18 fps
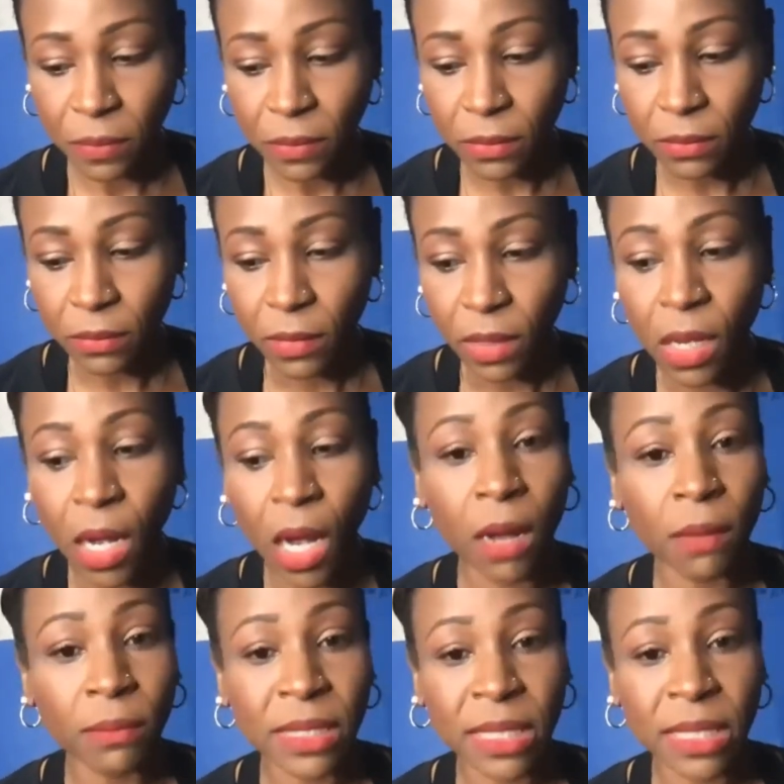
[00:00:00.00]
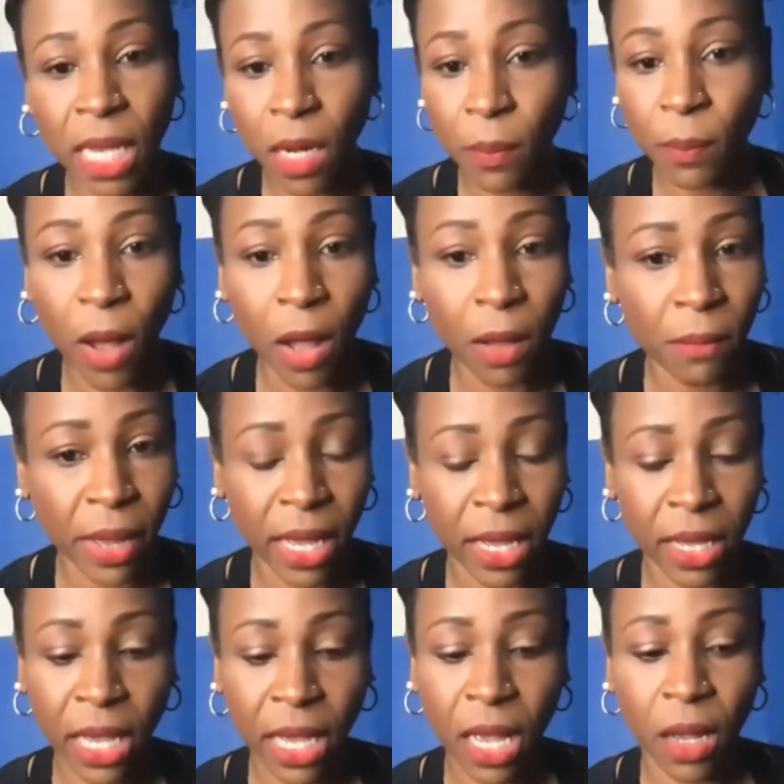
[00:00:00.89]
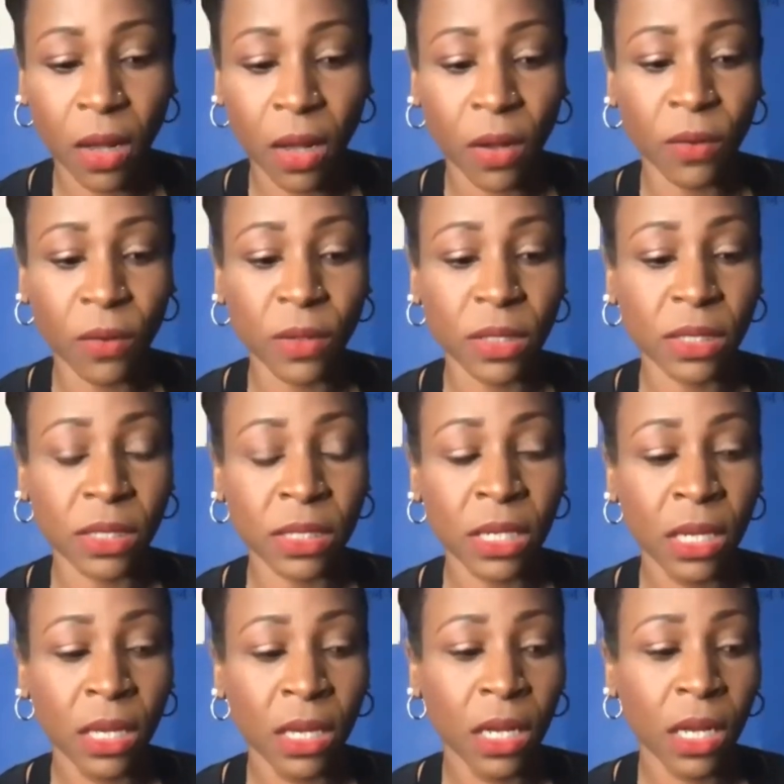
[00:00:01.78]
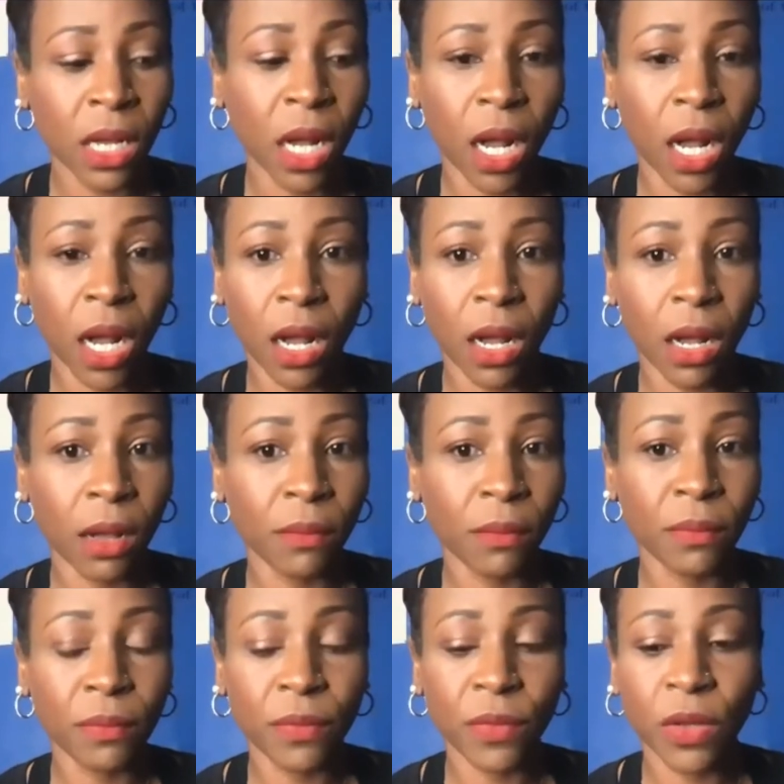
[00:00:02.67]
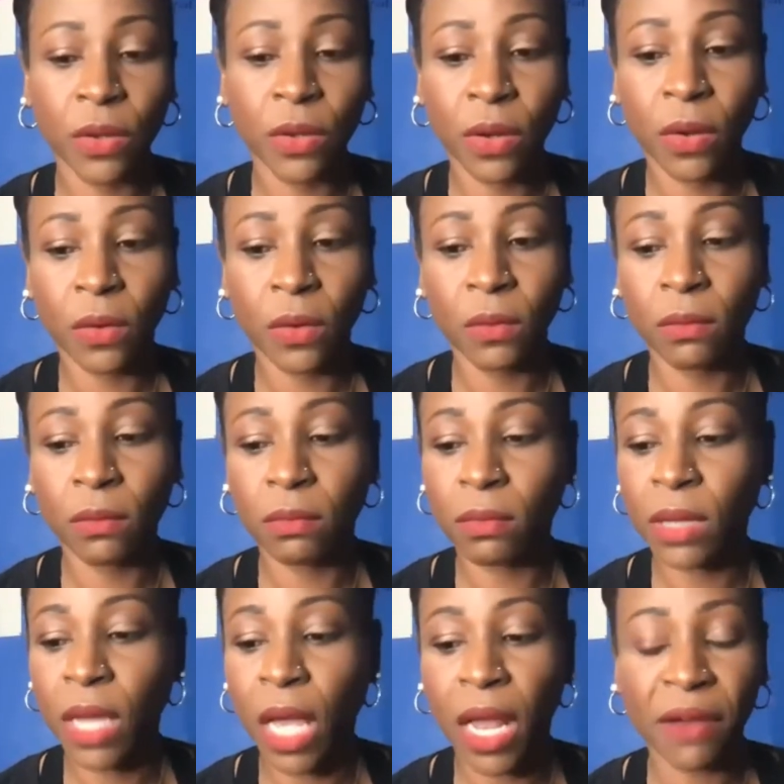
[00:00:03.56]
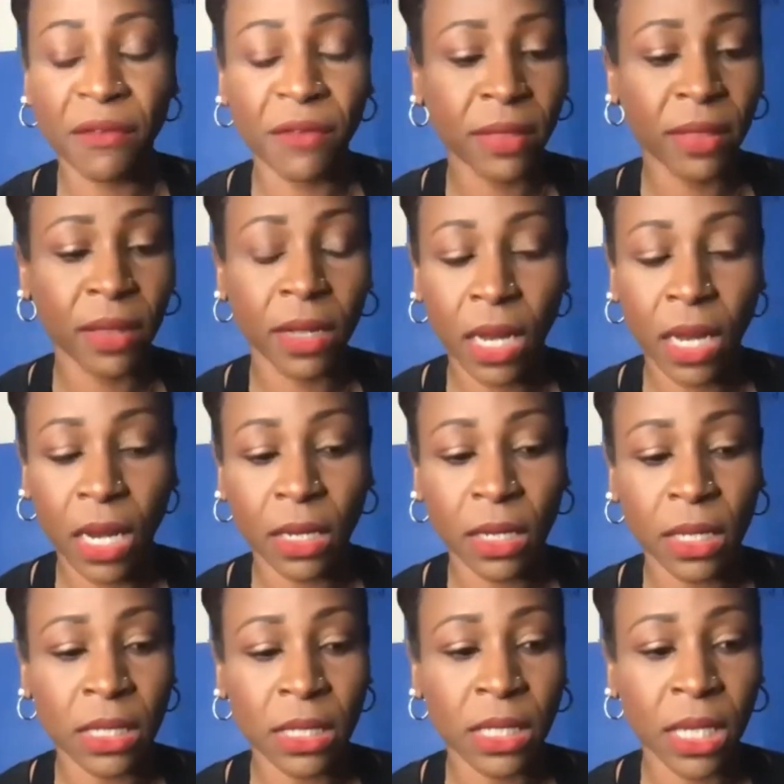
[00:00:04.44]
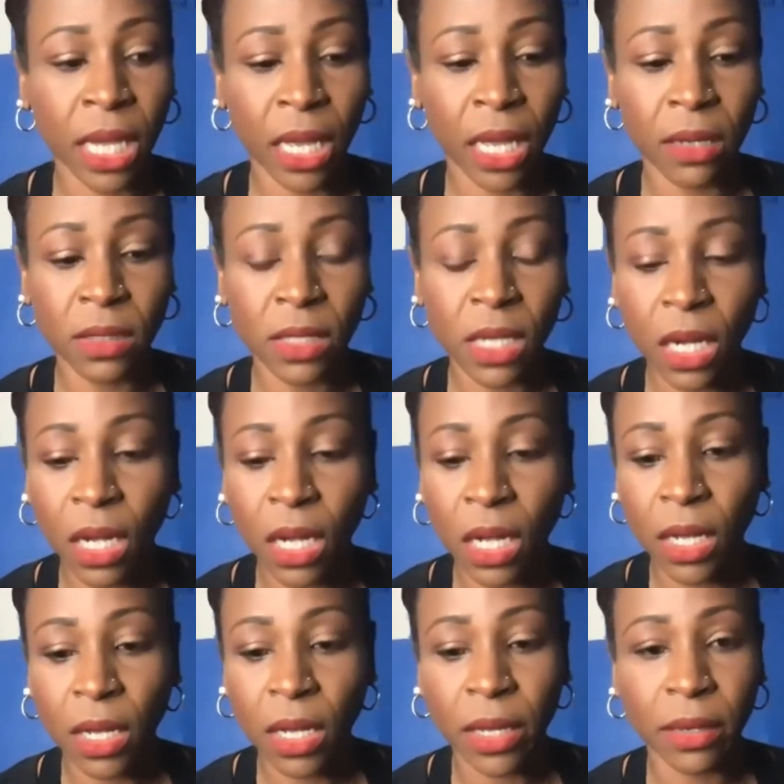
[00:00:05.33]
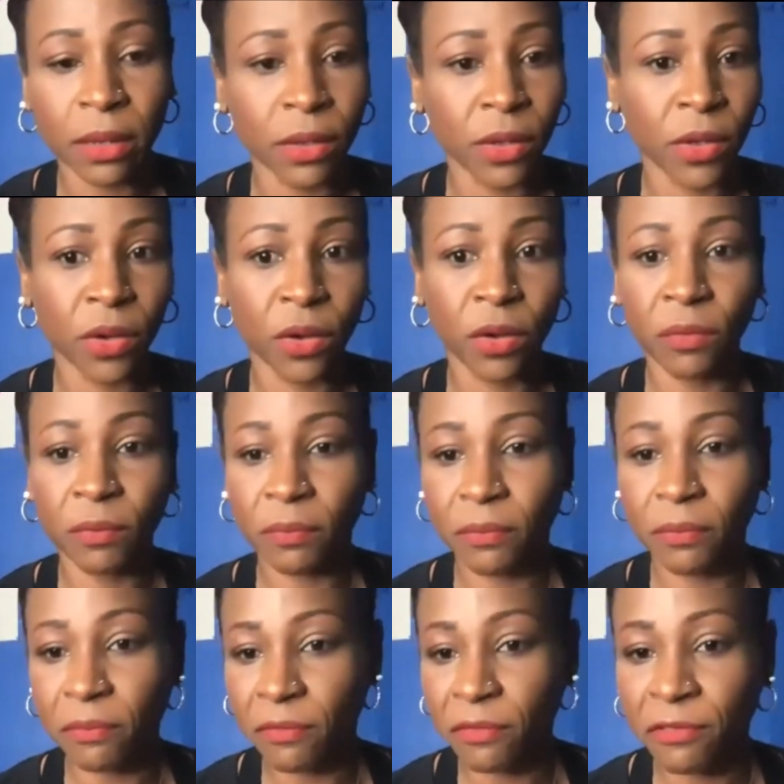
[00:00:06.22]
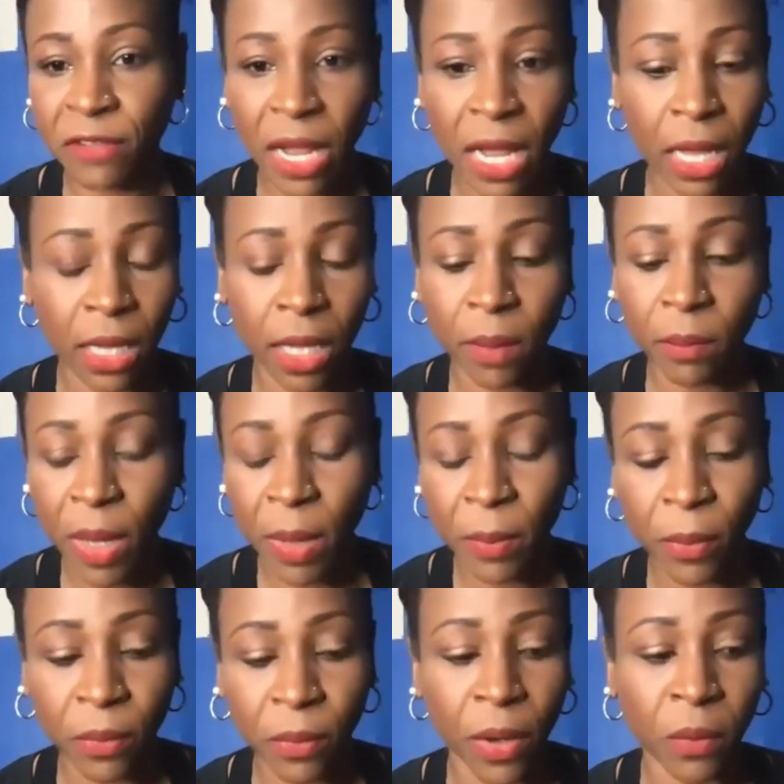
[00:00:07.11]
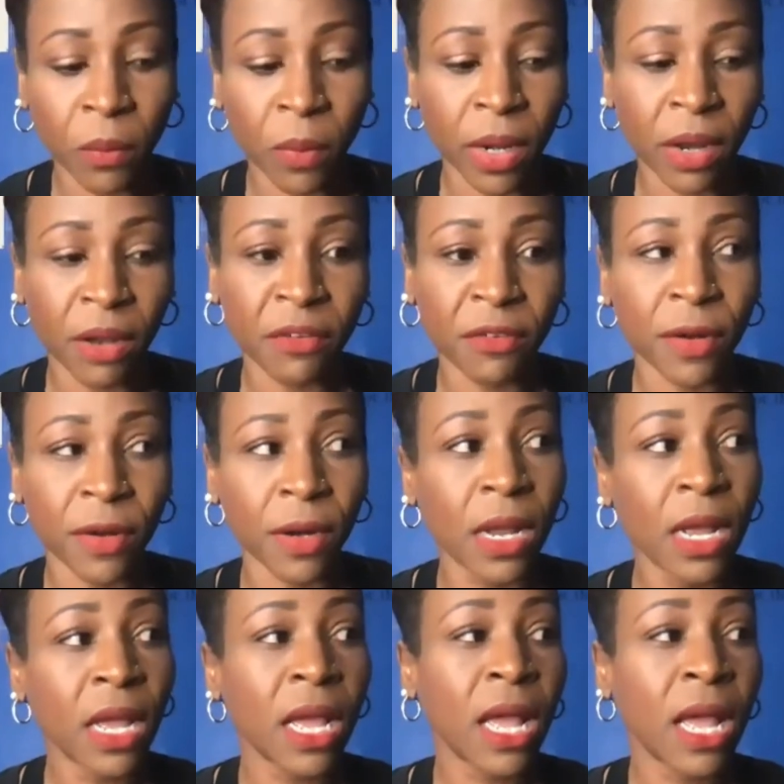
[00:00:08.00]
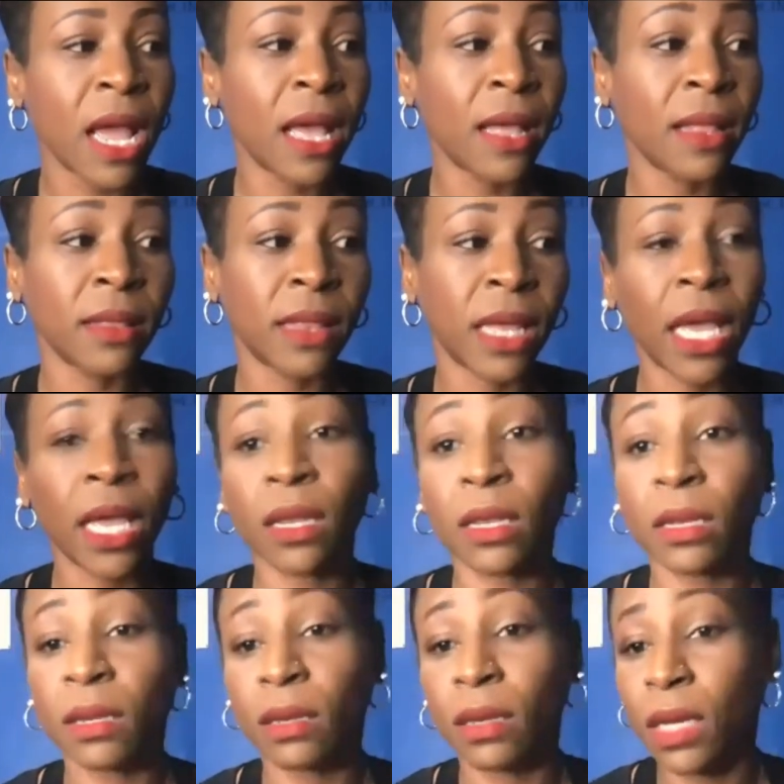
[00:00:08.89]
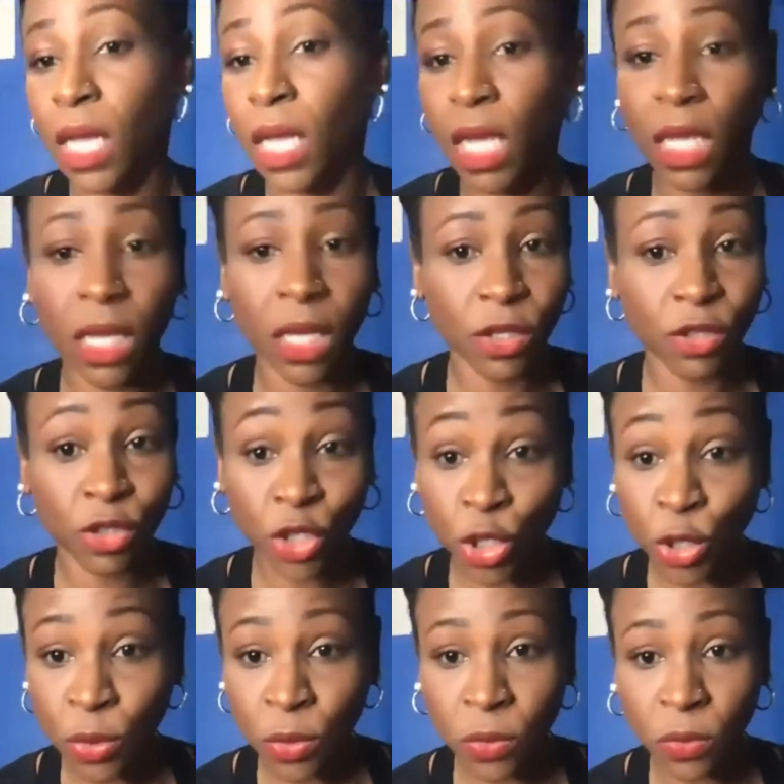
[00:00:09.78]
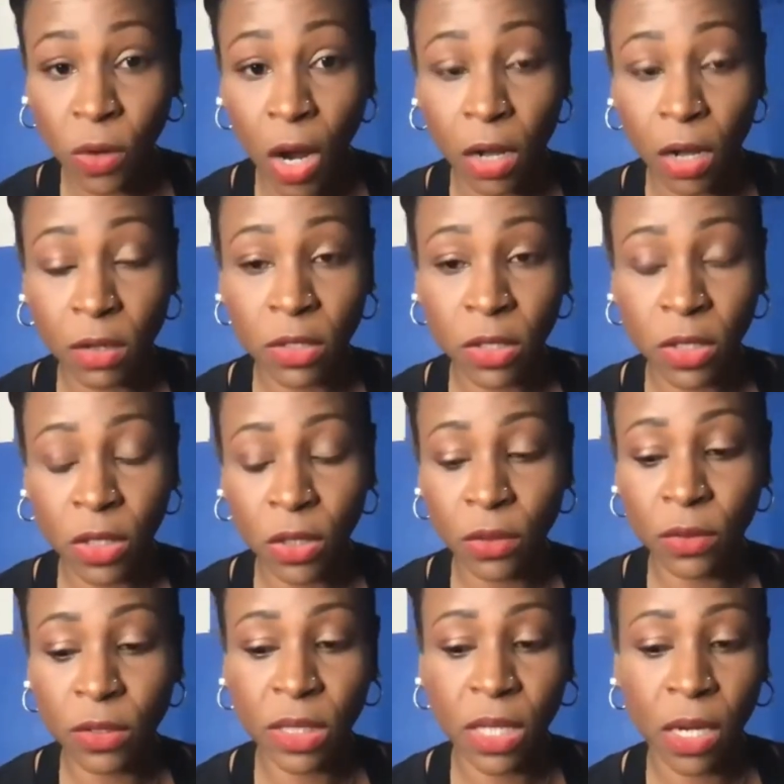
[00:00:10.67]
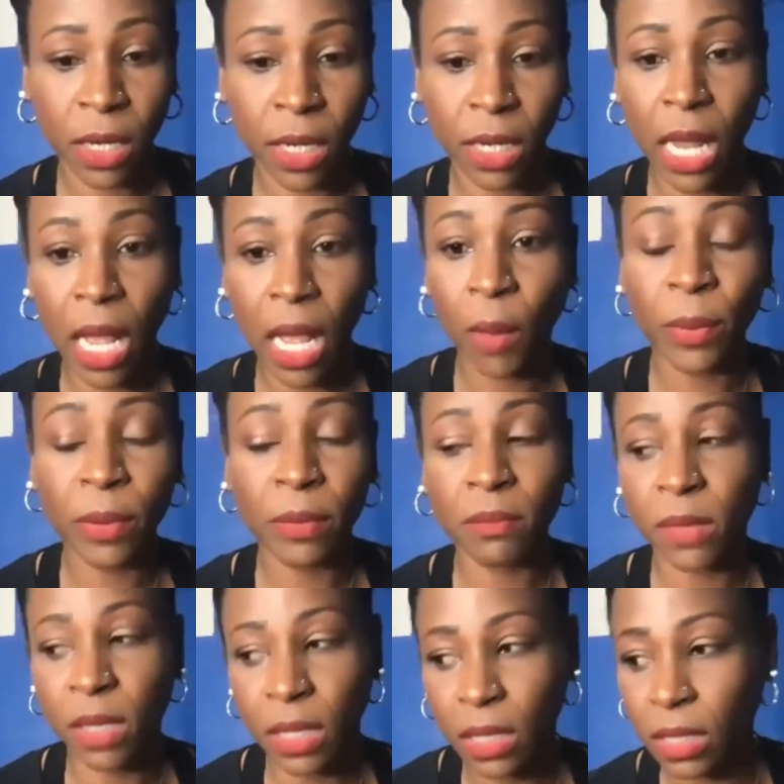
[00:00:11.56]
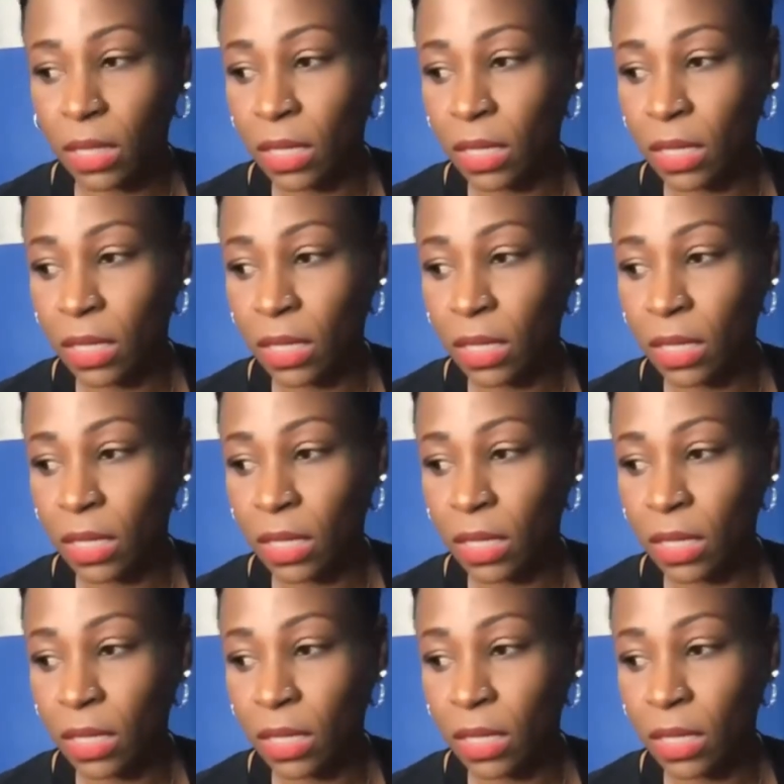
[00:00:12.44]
set up all my accounts, got everything that I need to get done, filing paperwork, whatever. And then he too also started helping me